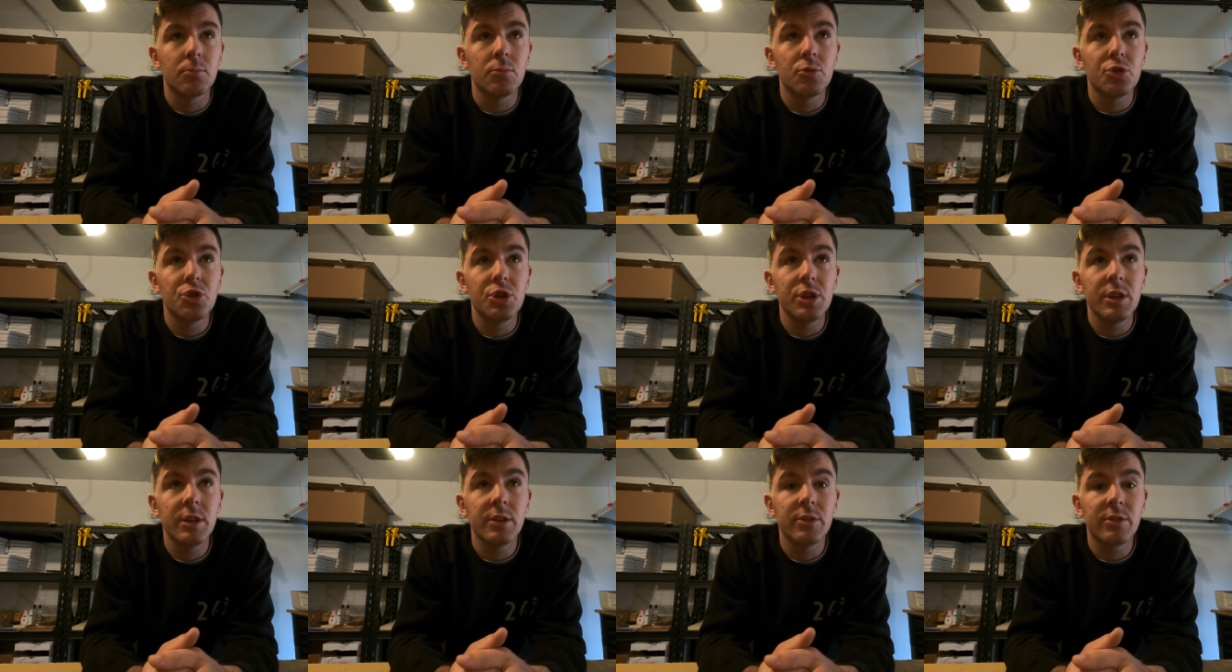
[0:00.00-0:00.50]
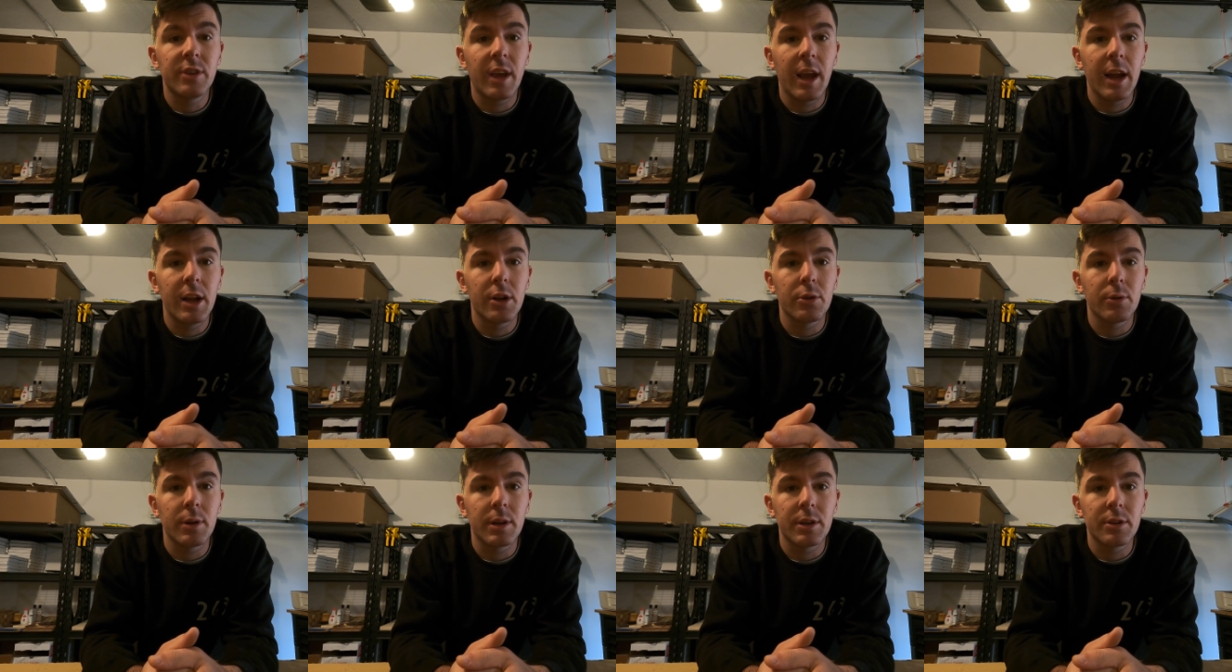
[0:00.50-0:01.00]
She's
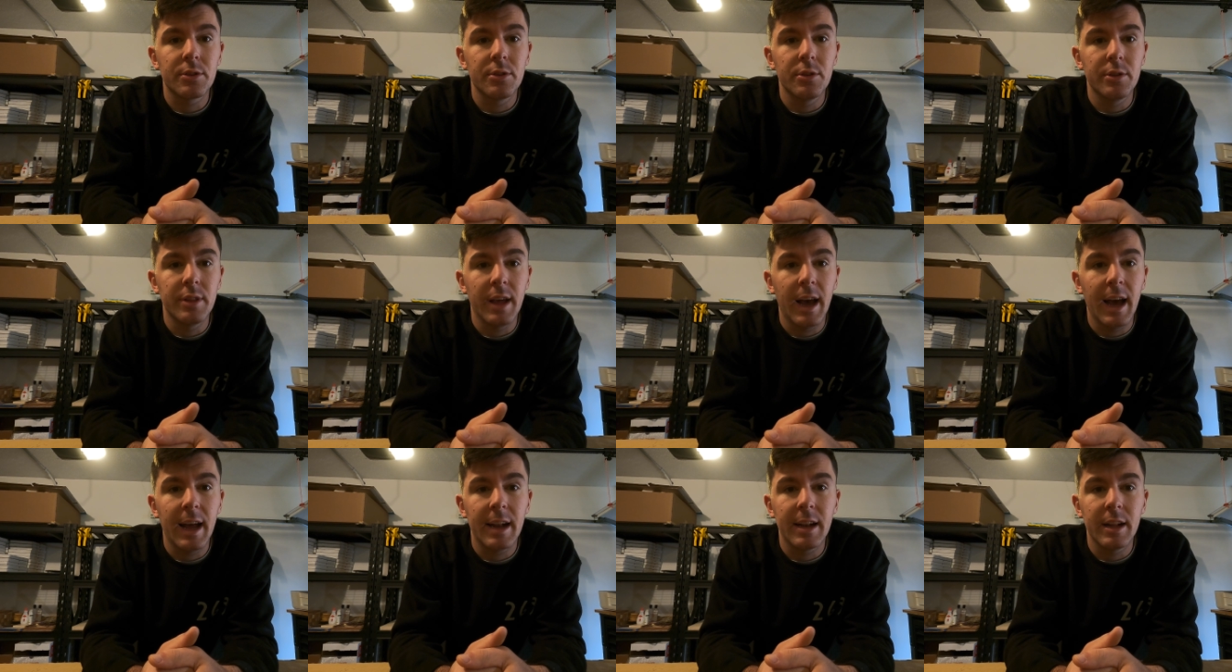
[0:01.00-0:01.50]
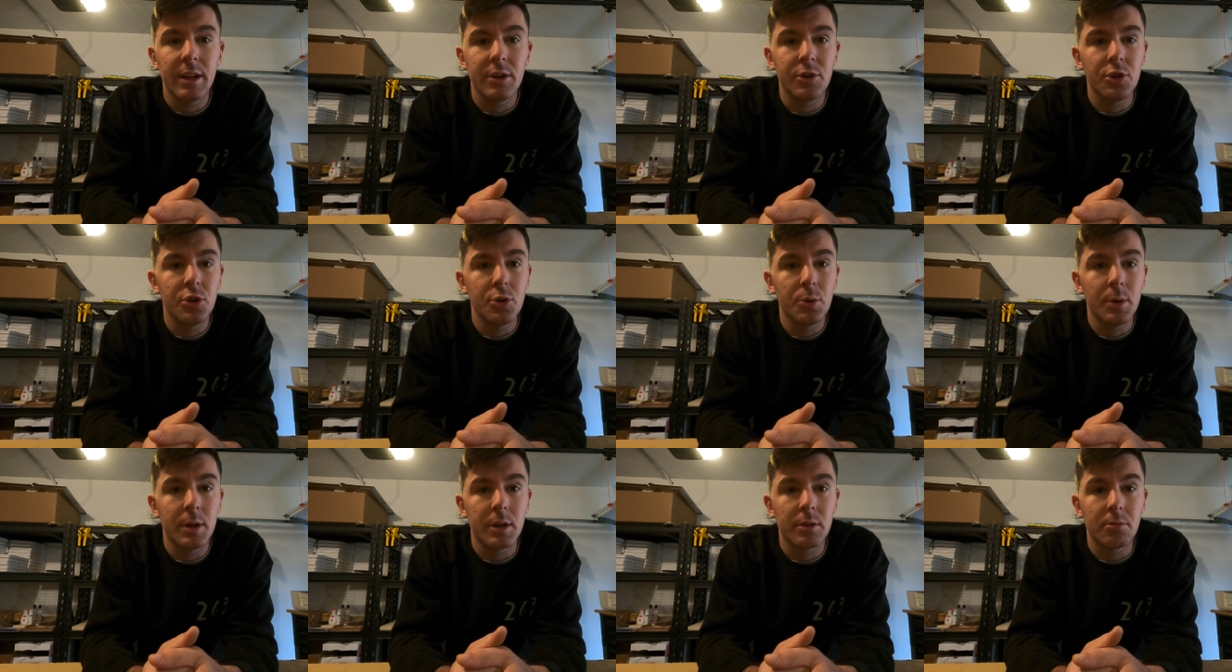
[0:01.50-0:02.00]
catering to that and
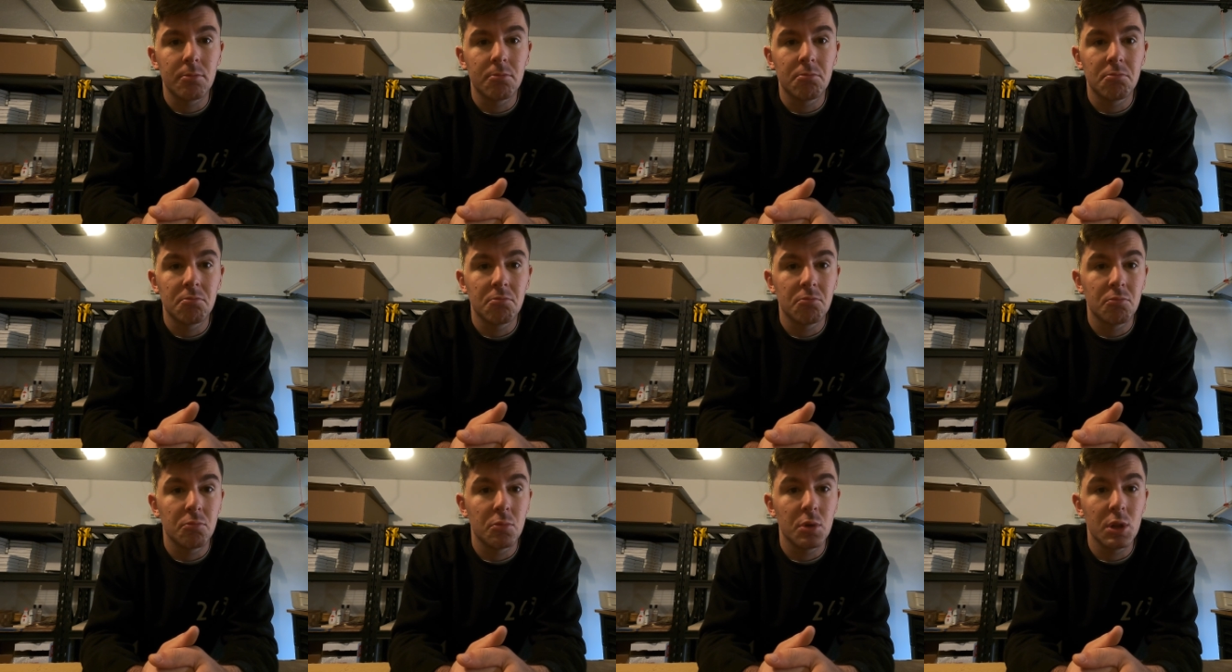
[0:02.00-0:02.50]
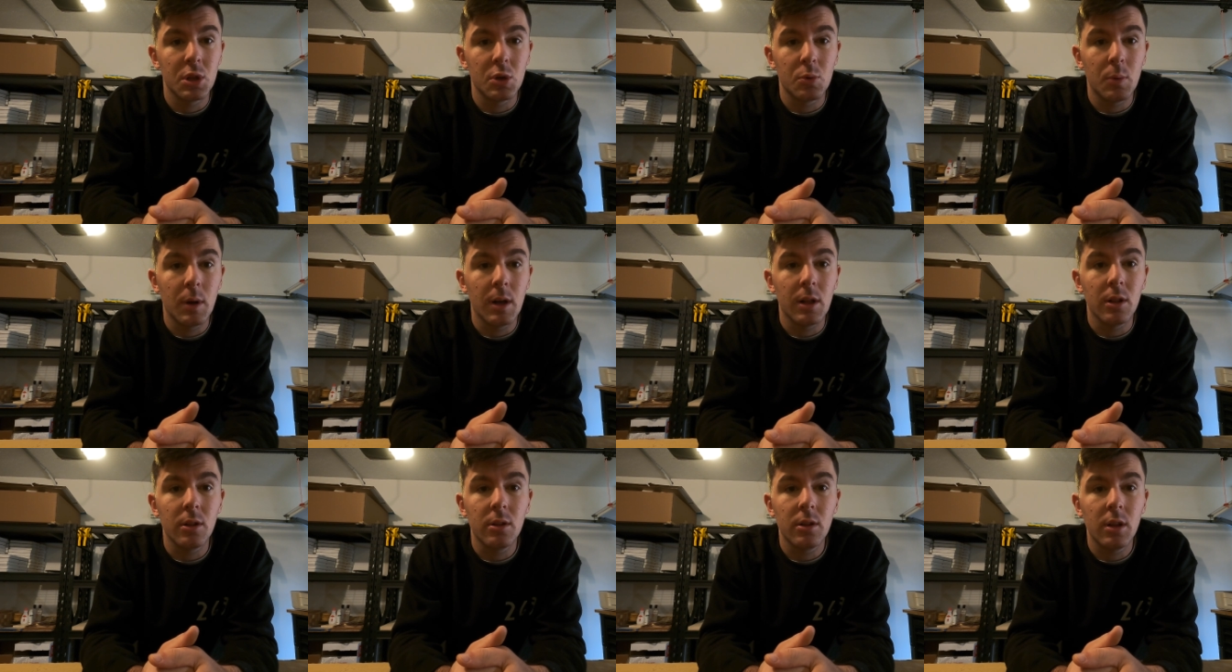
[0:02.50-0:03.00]
doing really
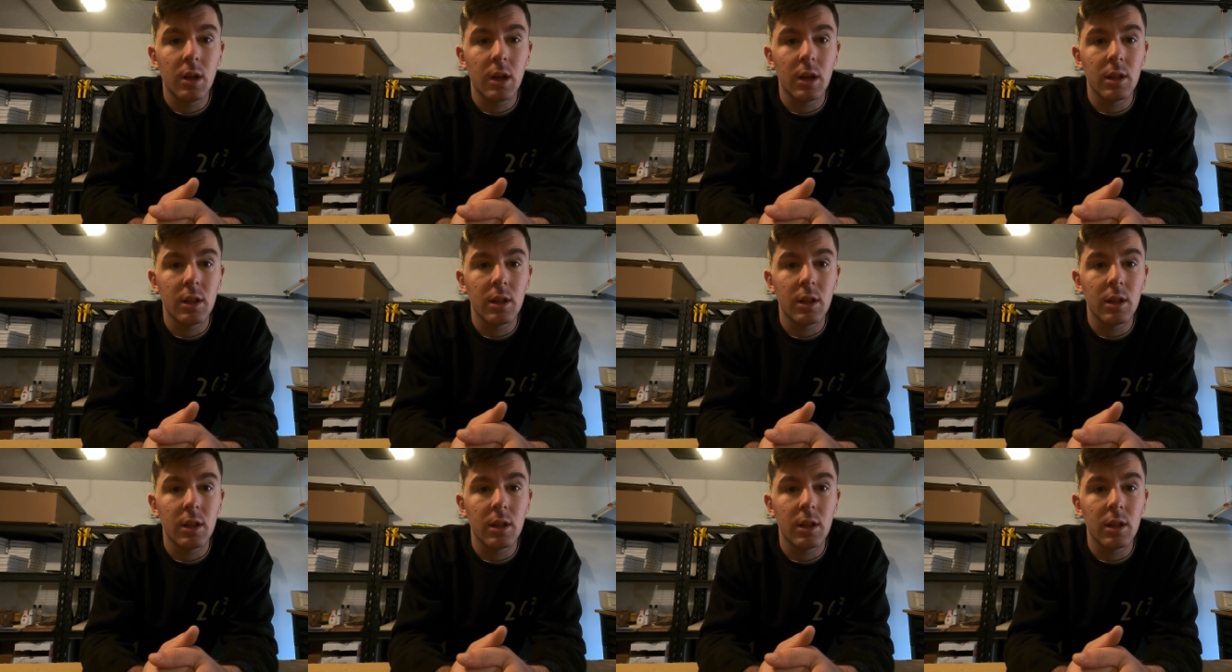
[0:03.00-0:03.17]
well.